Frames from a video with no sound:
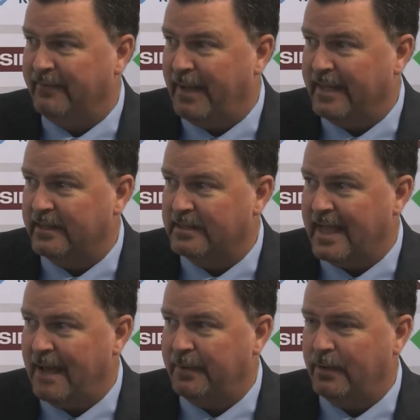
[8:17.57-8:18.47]
If bad things
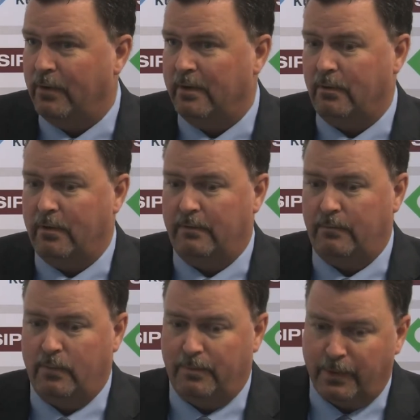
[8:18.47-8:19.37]
happen, or
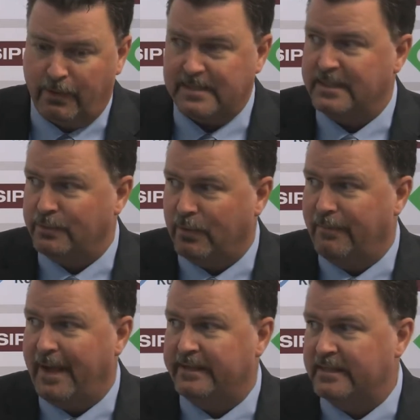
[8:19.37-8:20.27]
we're progressing toward
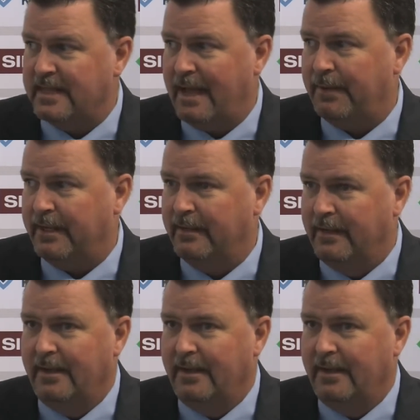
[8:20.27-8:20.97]
bad things happening,